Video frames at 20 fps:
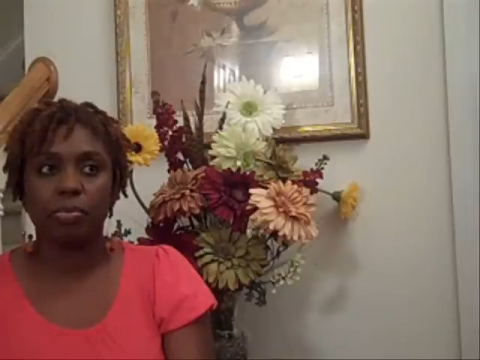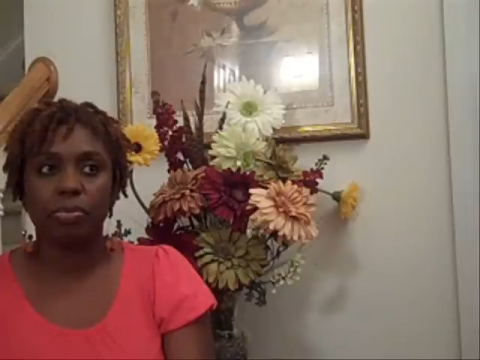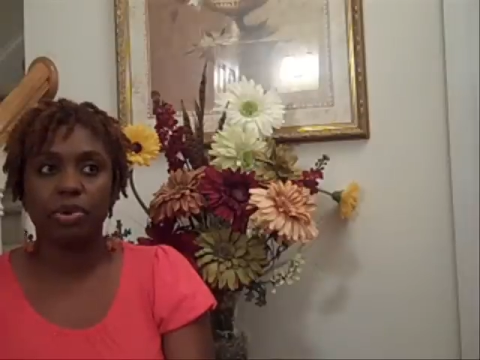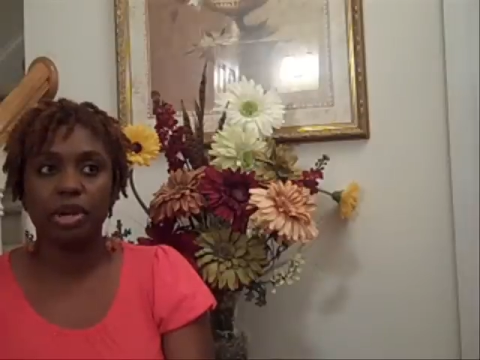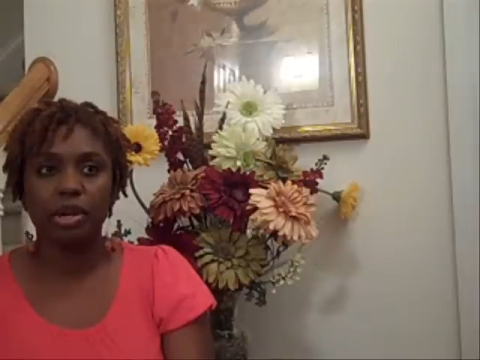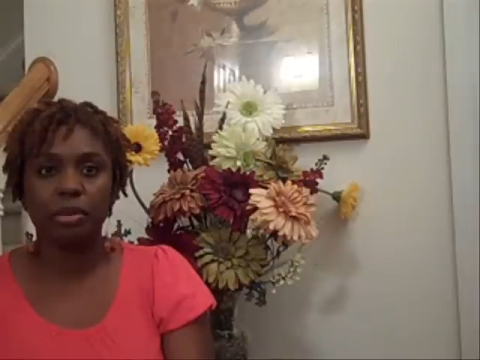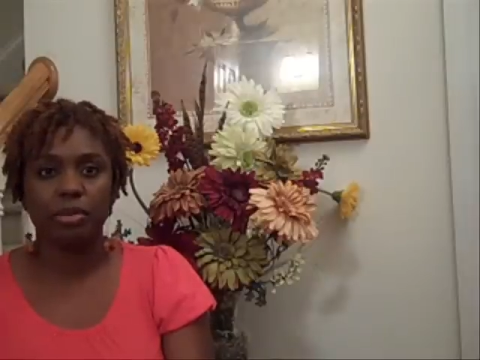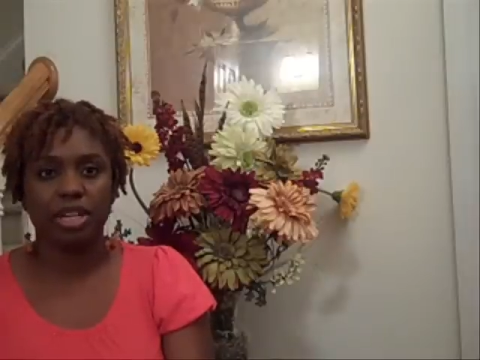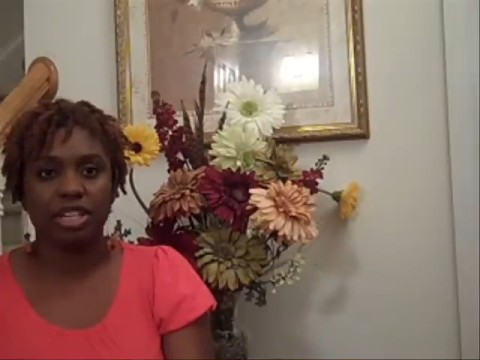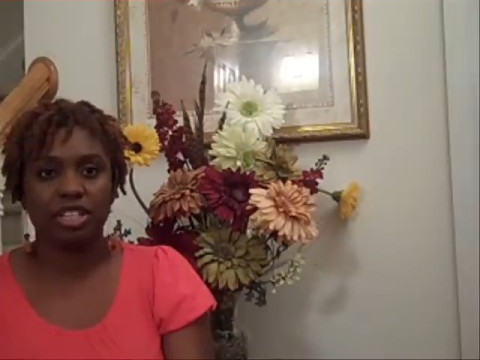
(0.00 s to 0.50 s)

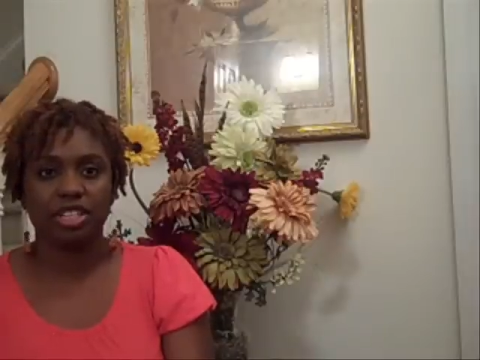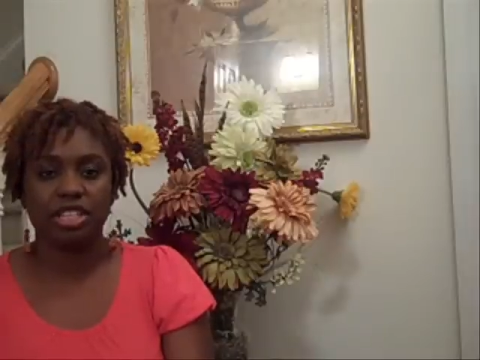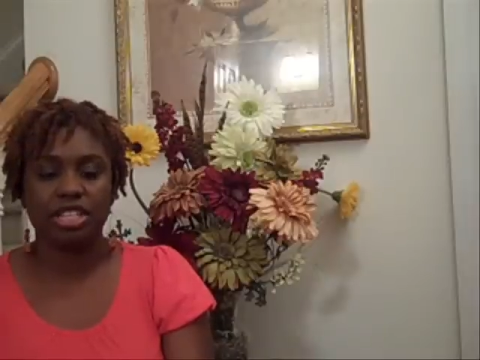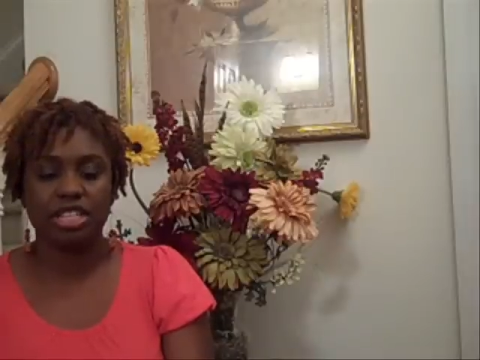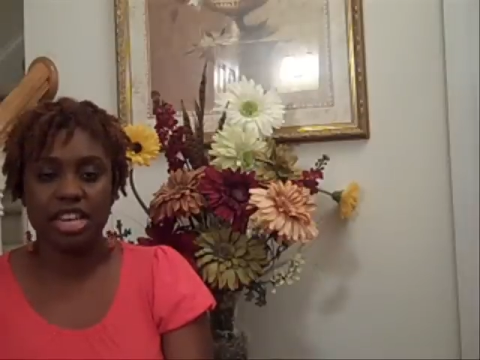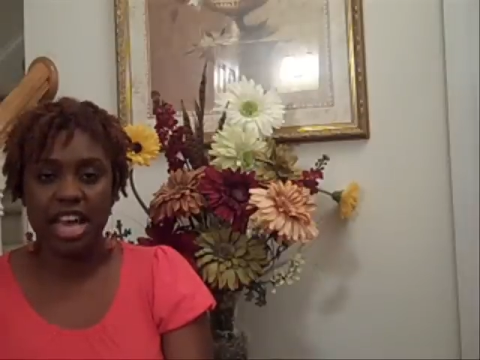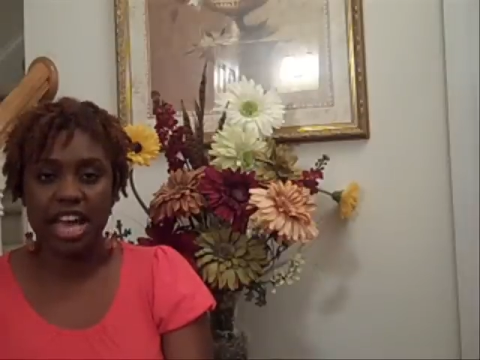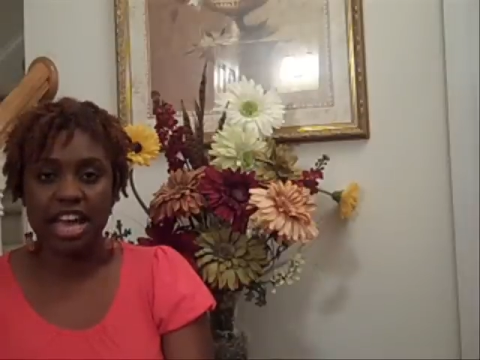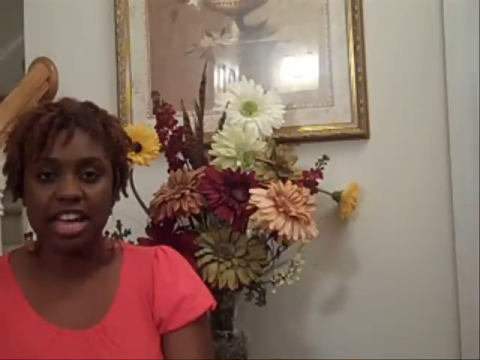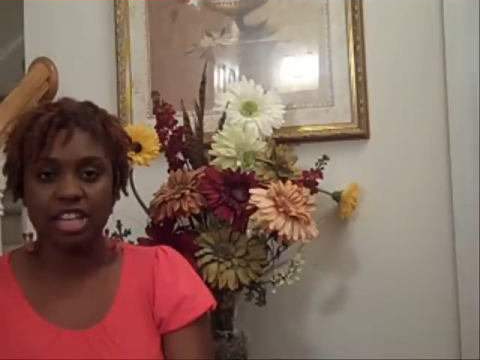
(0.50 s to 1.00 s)
pretty much
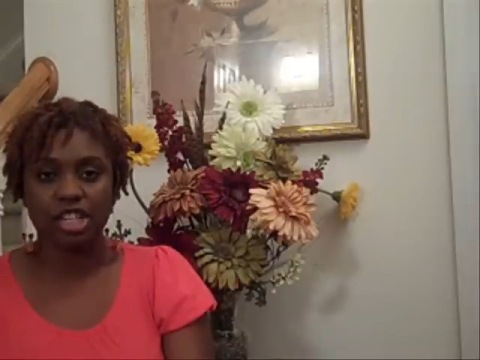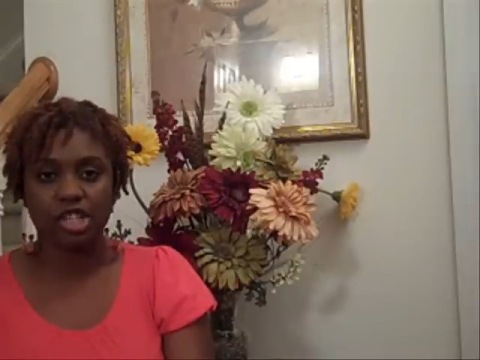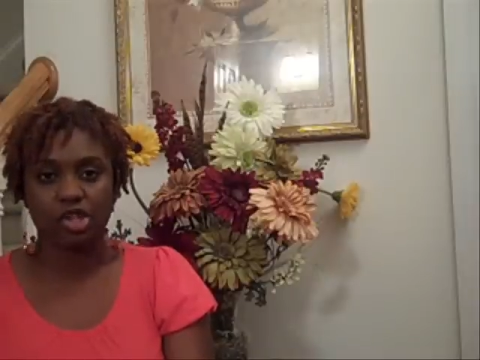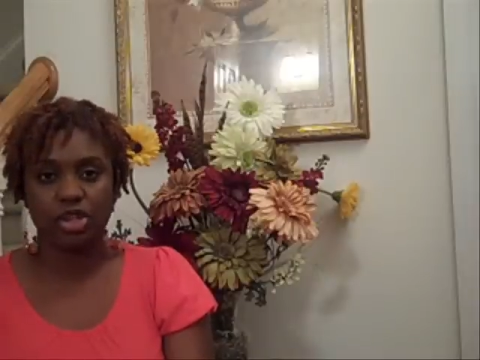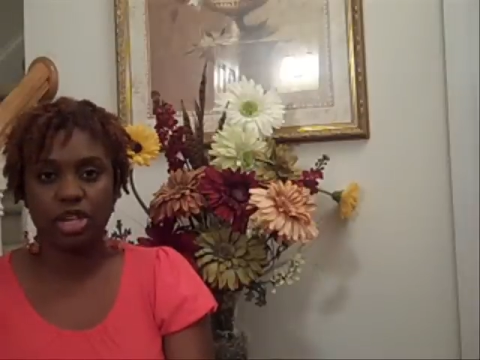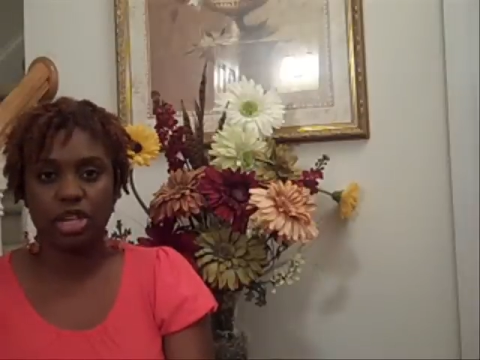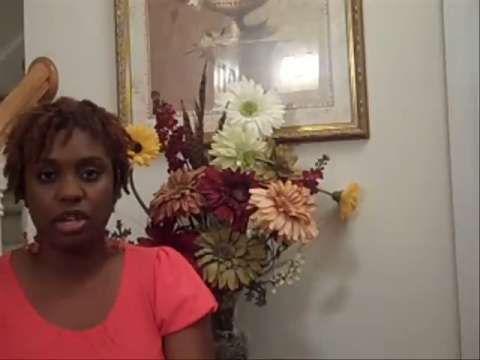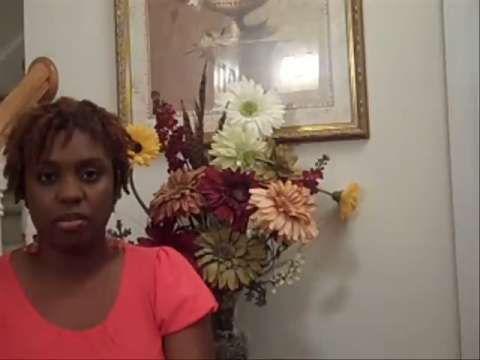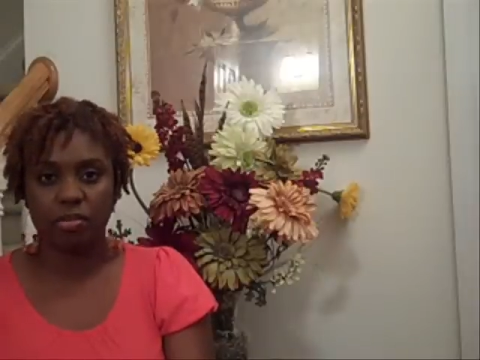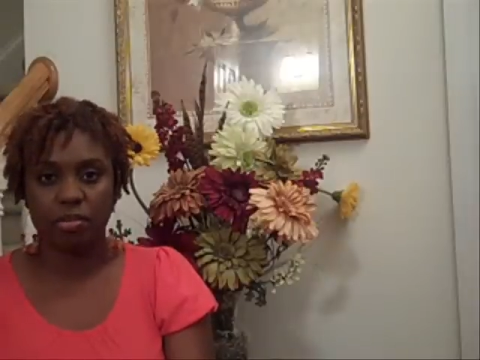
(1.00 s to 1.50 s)
not
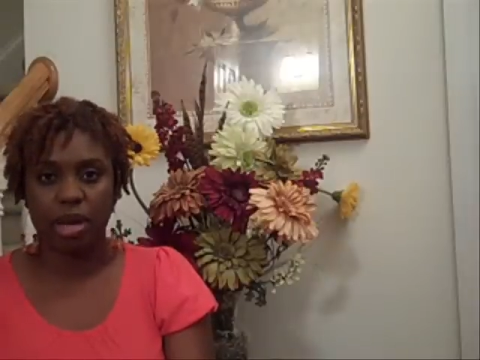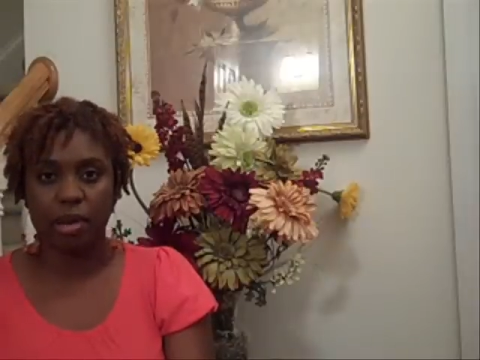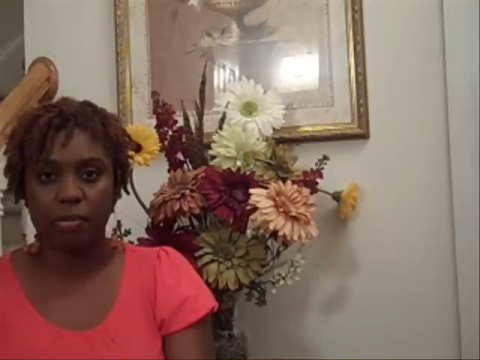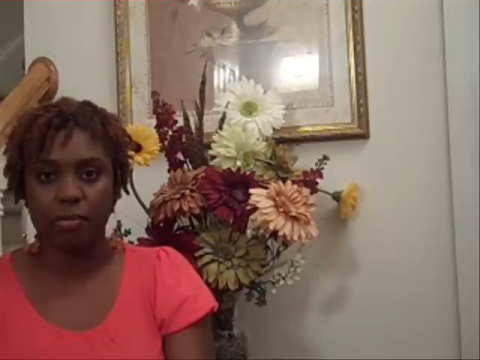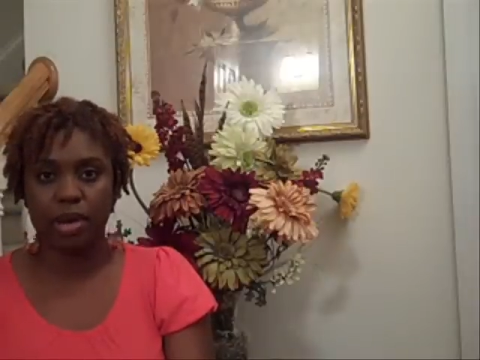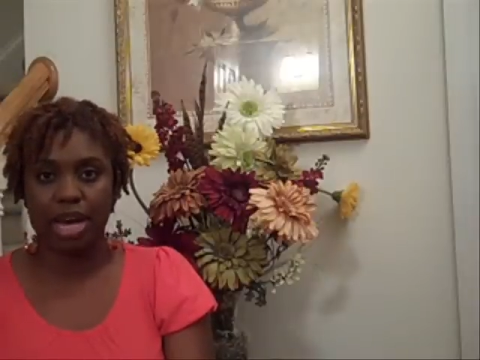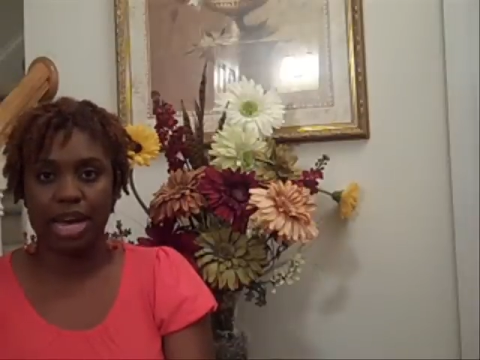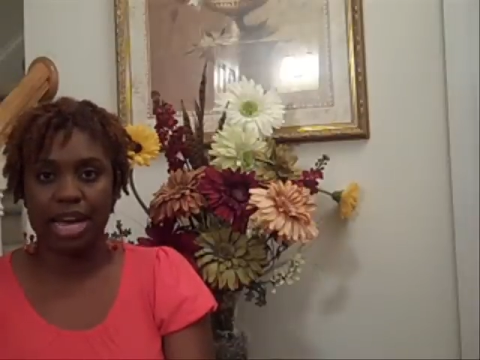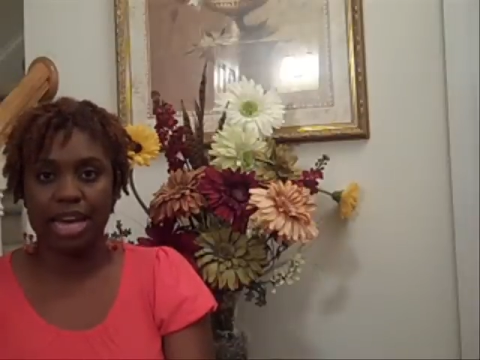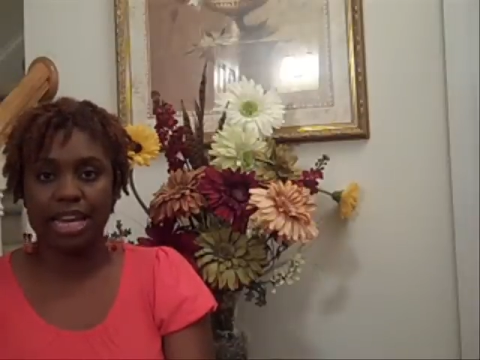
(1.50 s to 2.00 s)
treating my
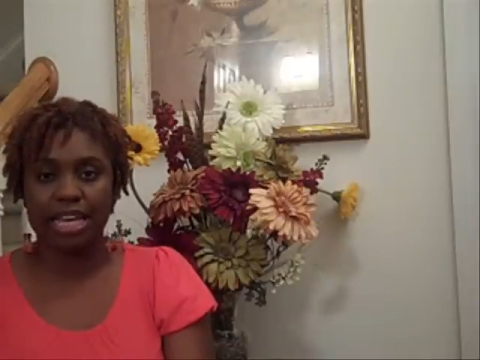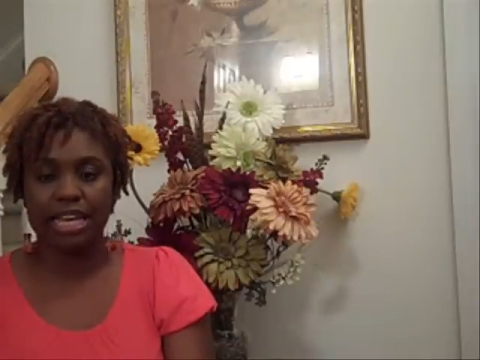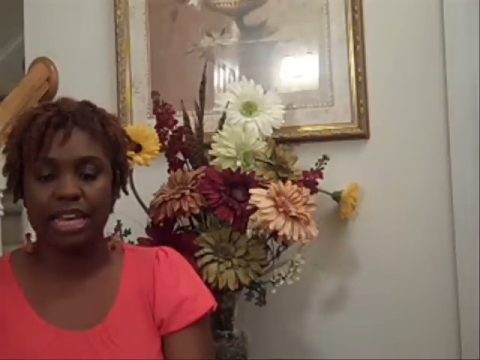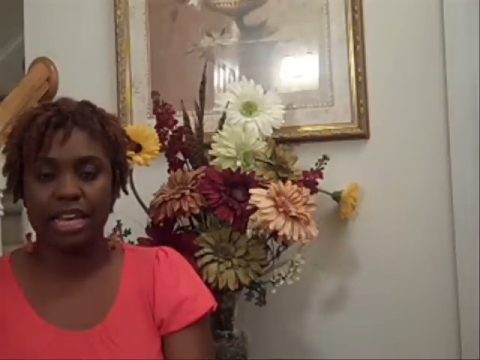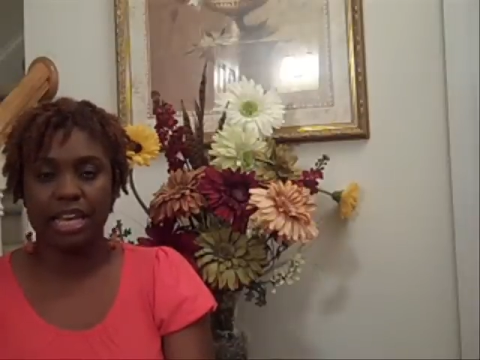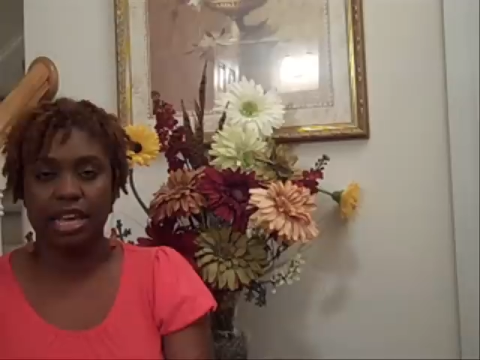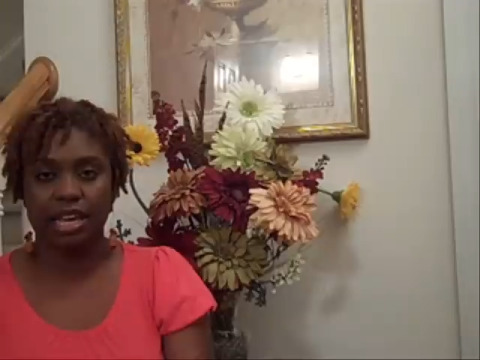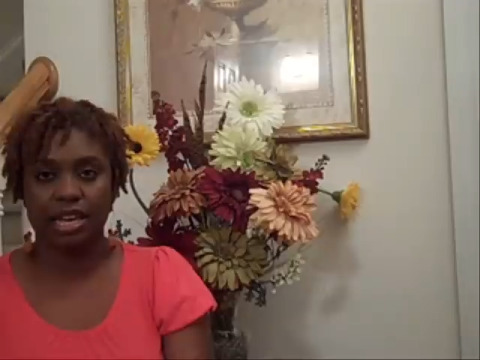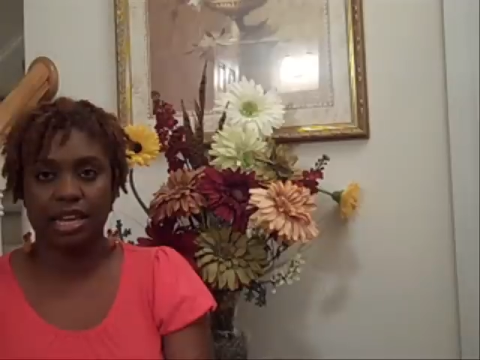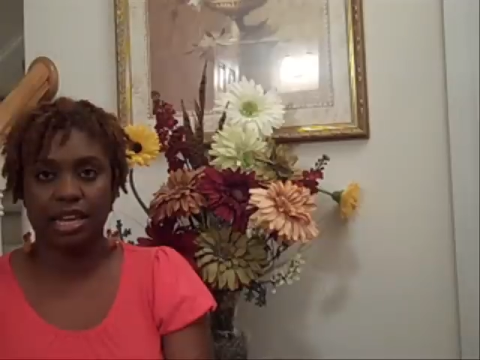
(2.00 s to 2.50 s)

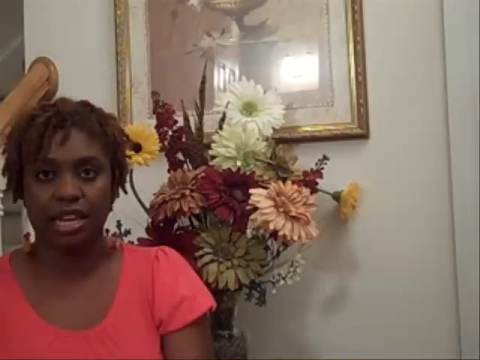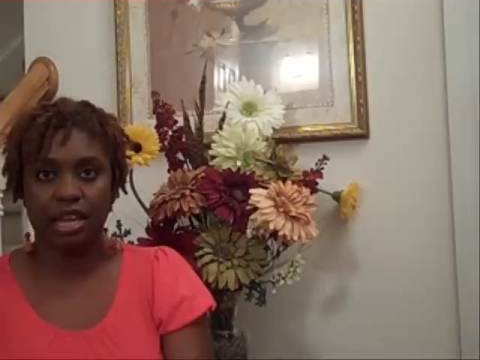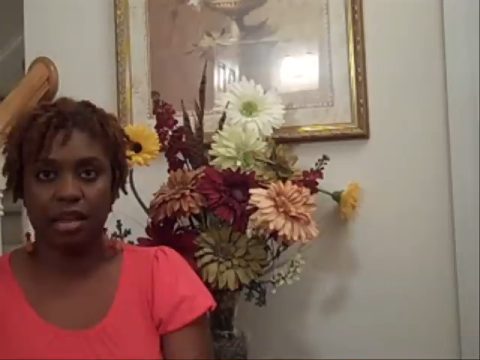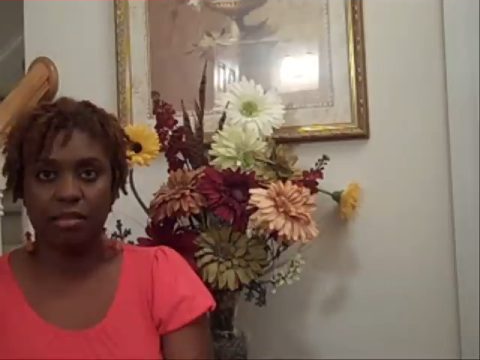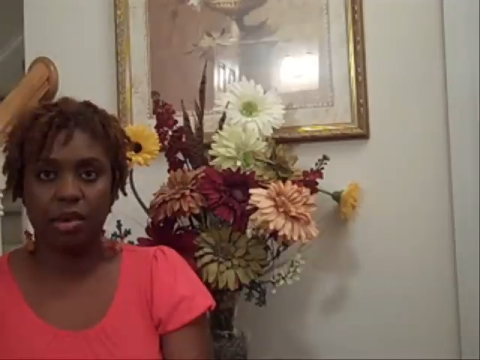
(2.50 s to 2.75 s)
body and,